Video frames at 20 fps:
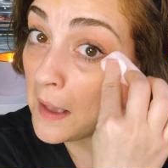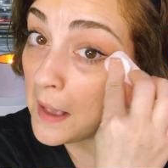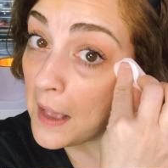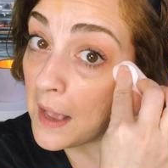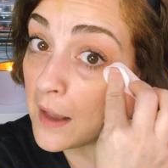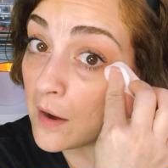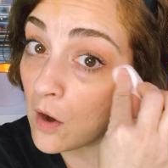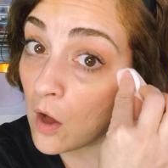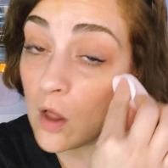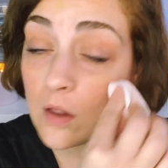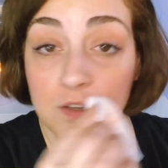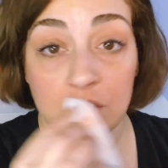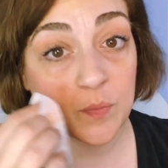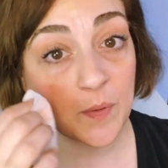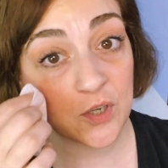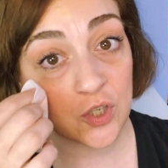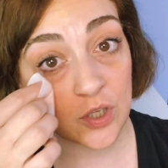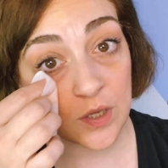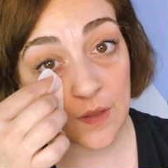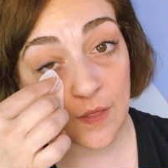at all,
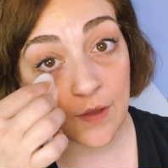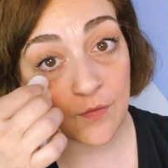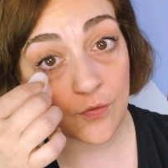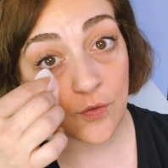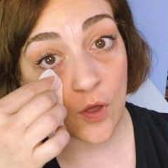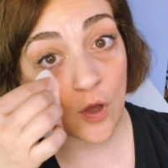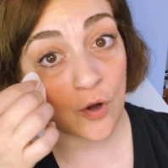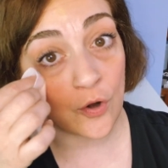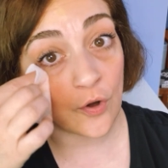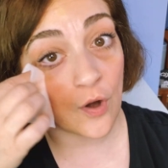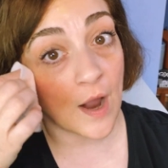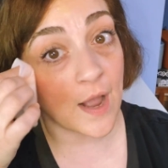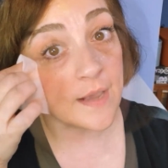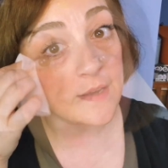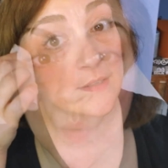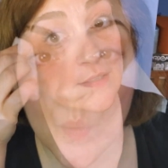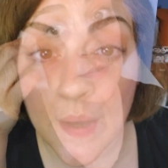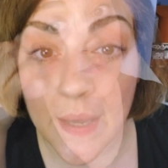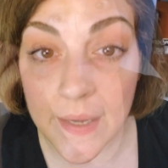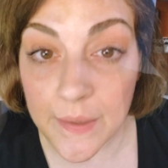especially like for the under eyes.
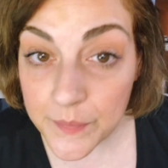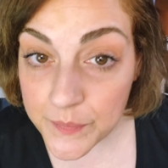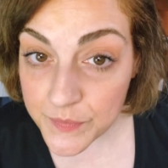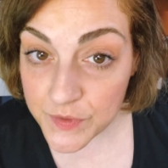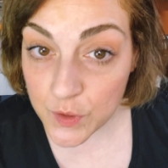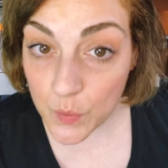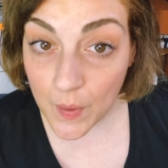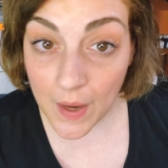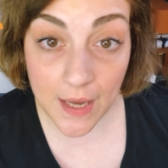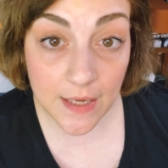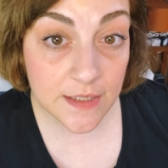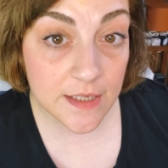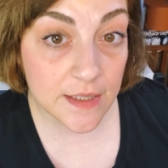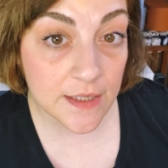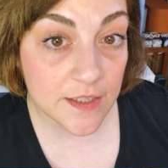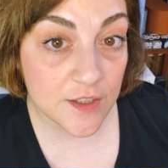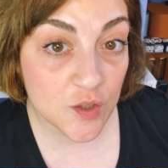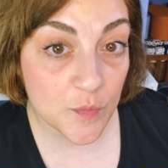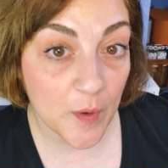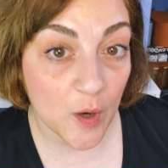Okay, so on to the
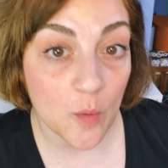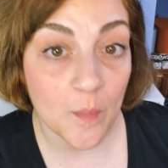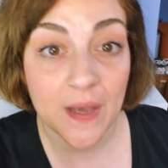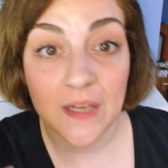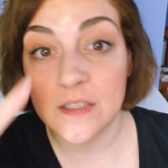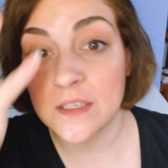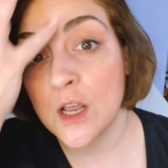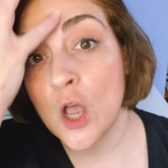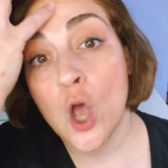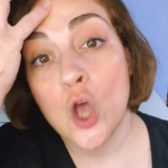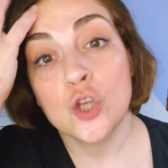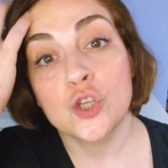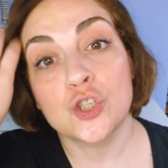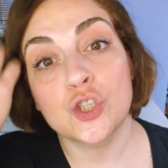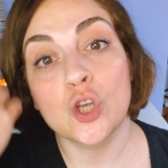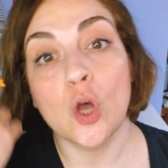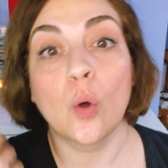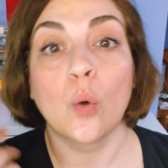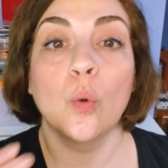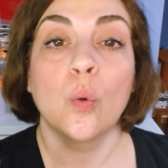experiment.
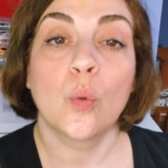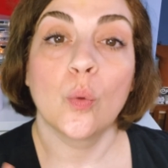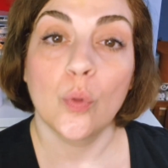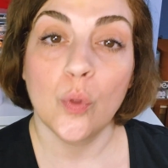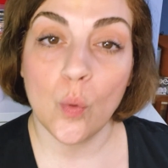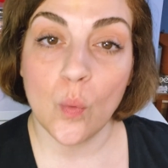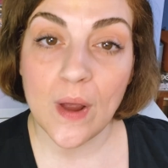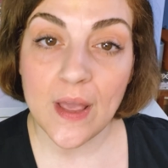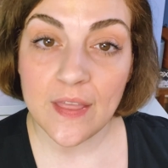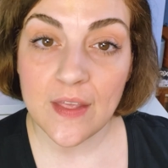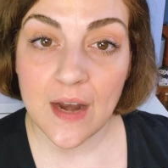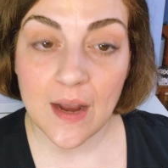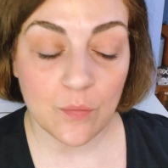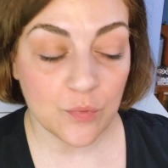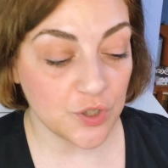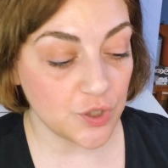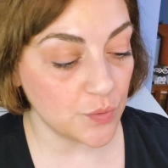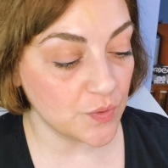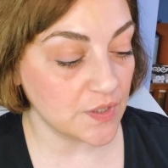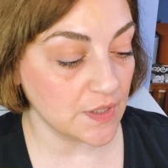So the way that I
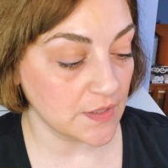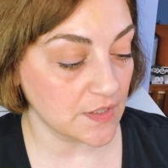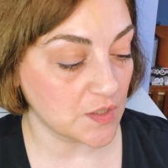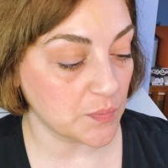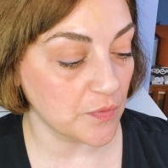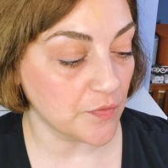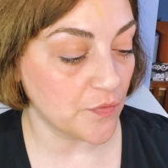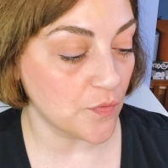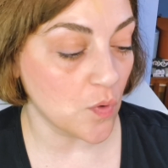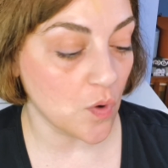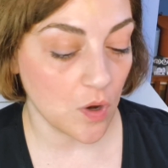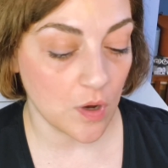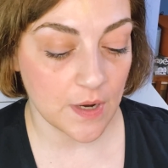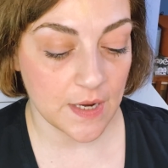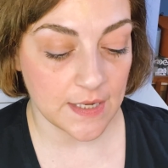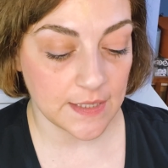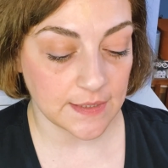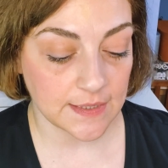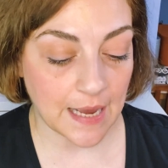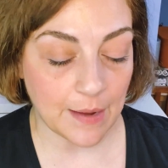was using this before
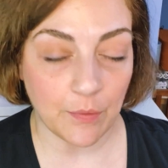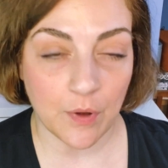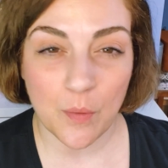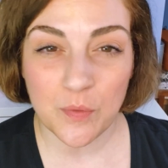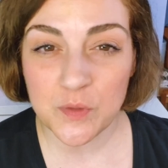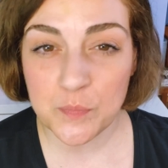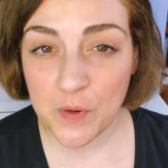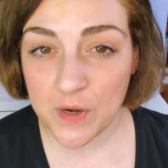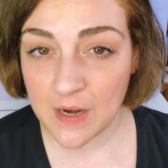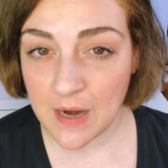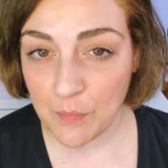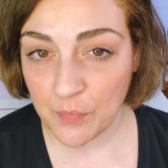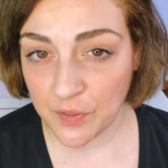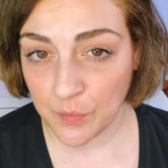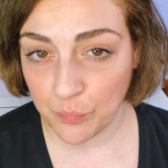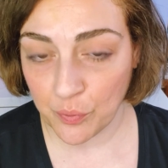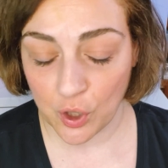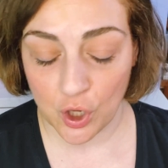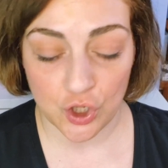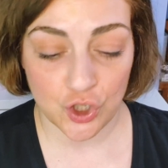is I would always put it on with a
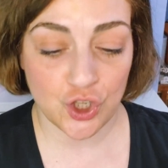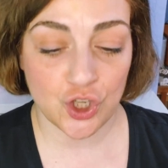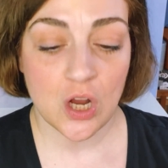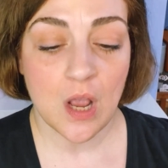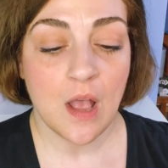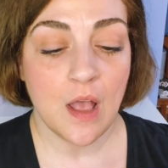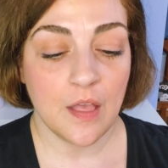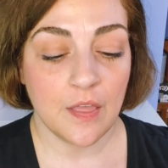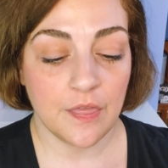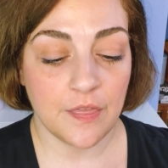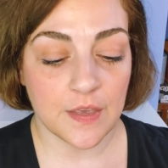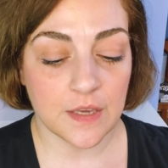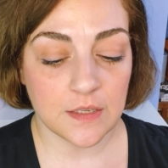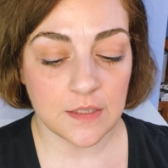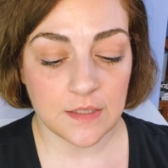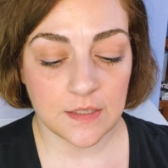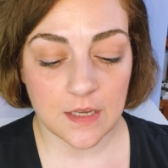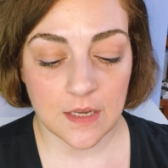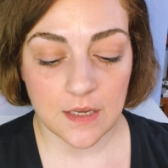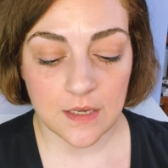brush.
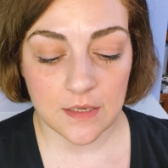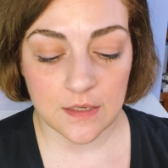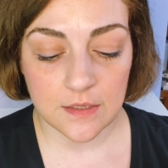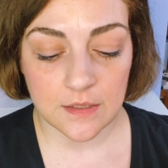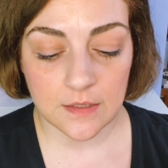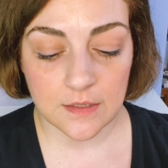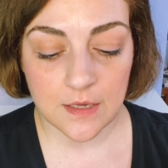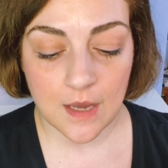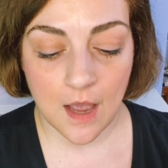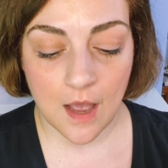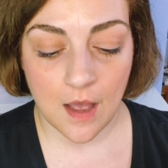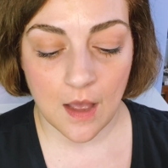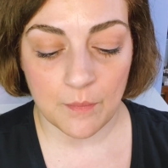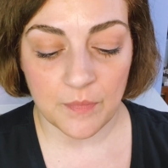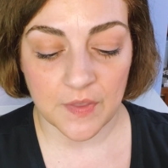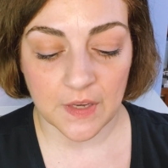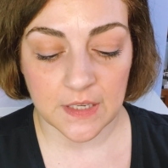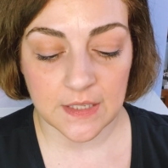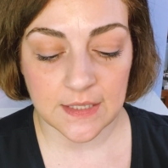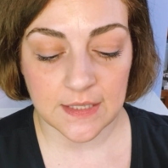This is
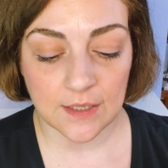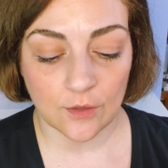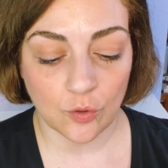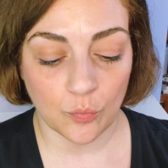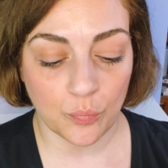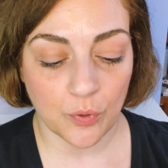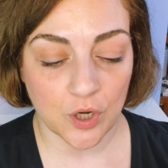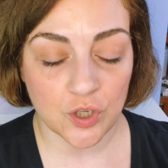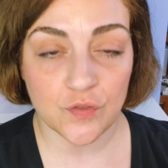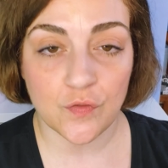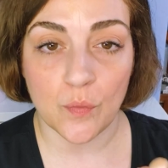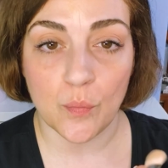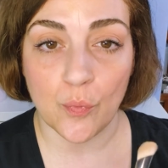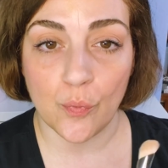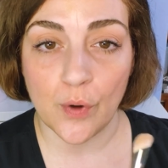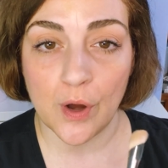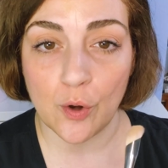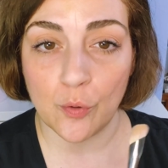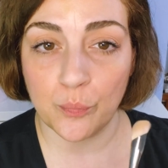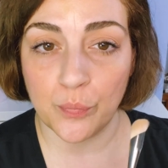the concealer brush from
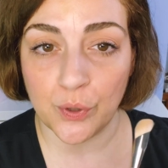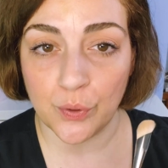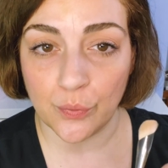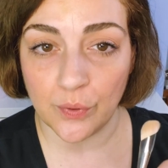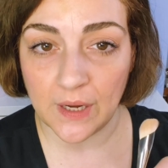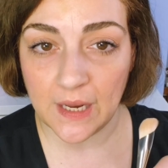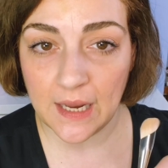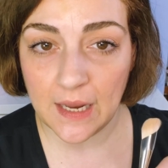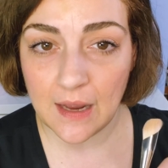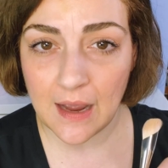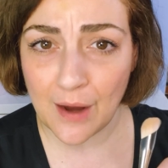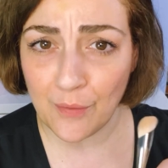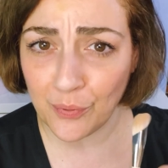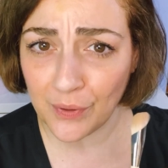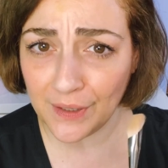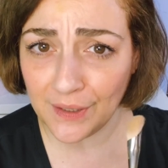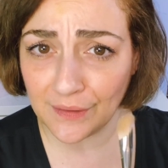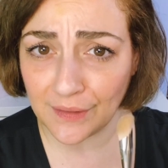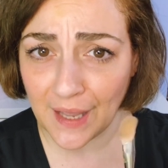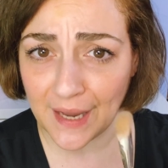Rare Beauty. I
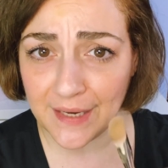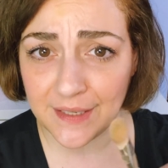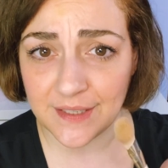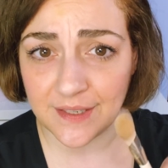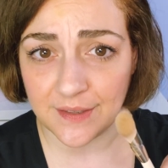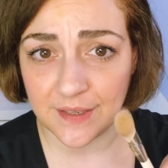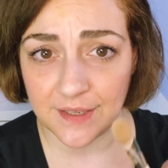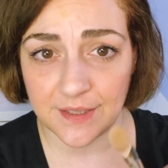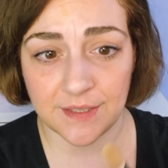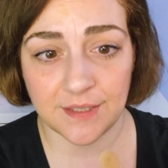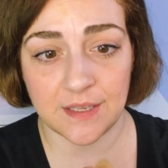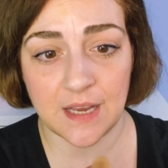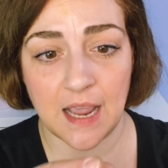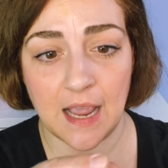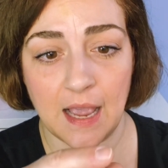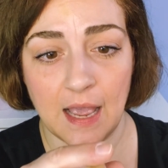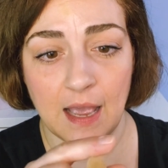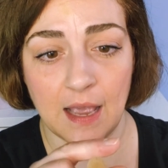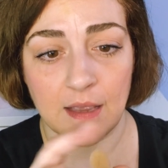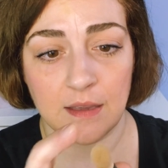really liked this,
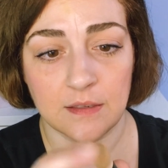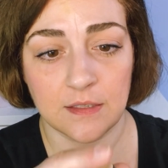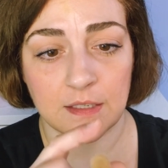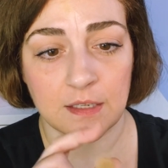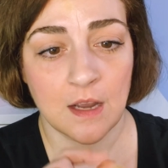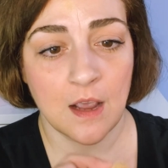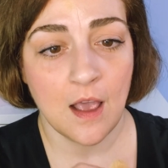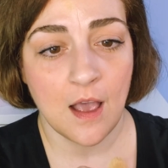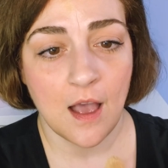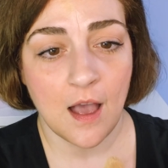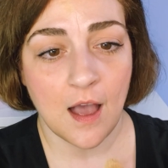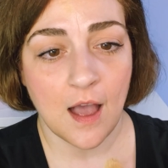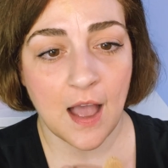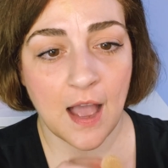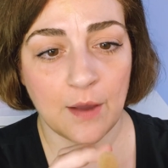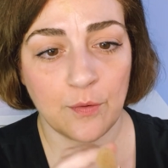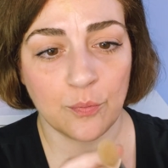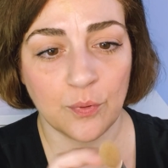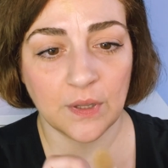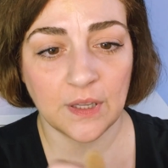and I
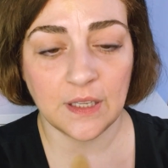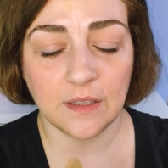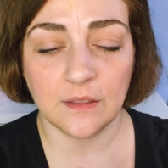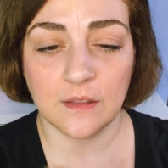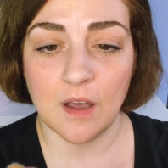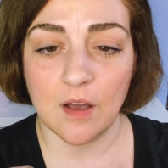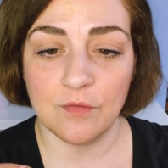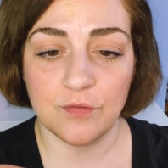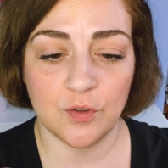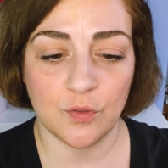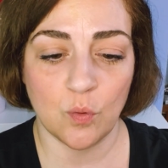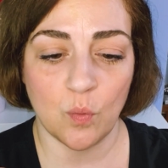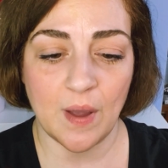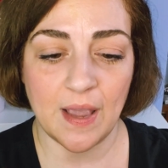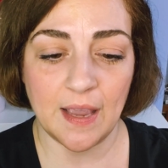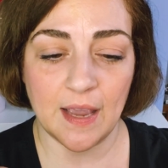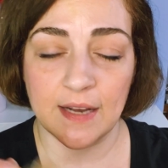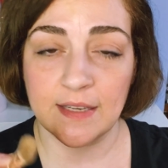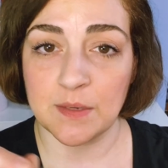really loved the way it